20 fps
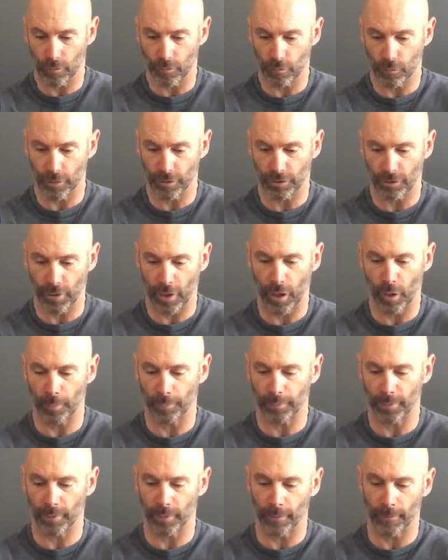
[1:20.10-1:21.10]
Which will help
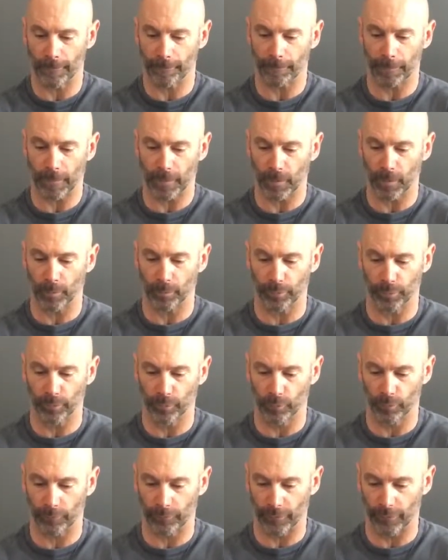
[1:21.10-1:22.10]
to
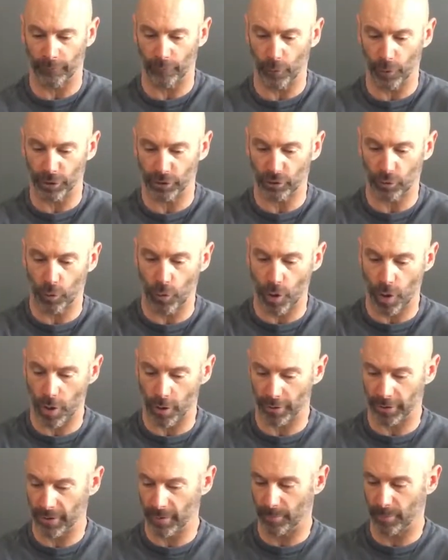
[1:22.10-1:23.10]
improve the voice
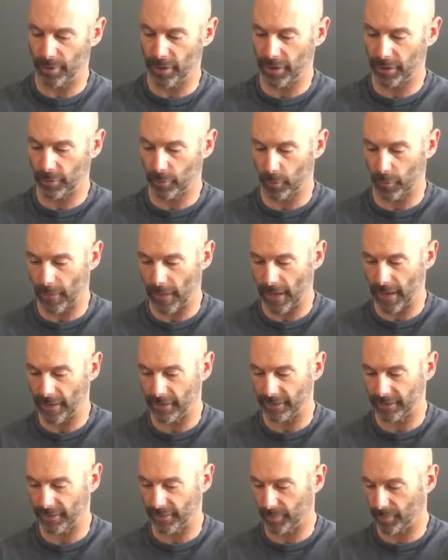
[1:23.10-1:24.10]
quality a bit, or that
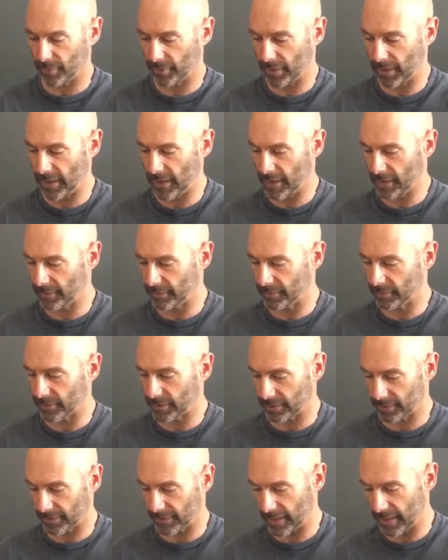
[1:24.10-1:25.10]
is the plan. Look
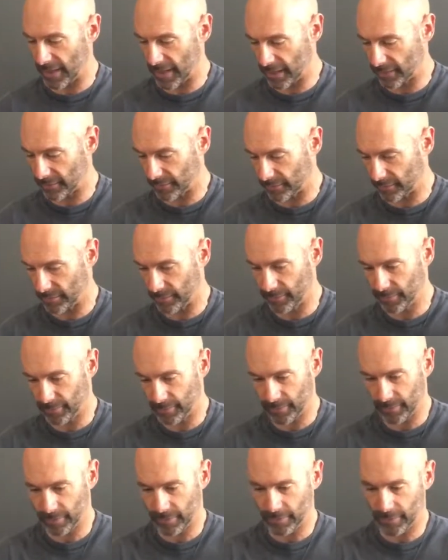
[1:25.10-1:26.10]
at that.
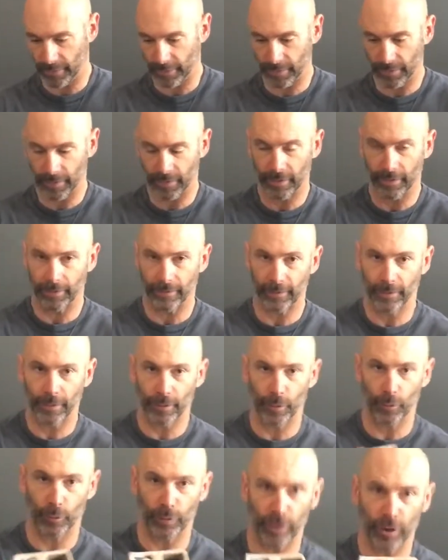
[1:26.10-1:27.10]

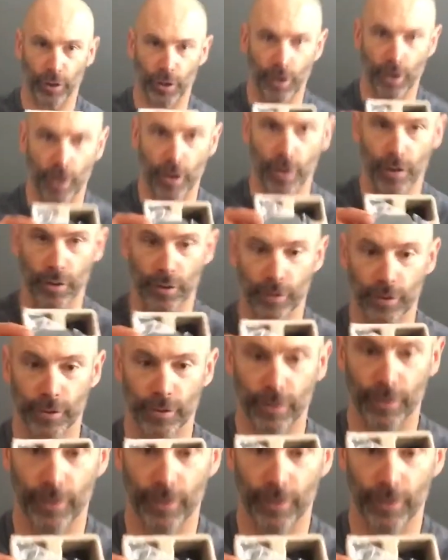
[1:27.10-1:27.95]
There we are.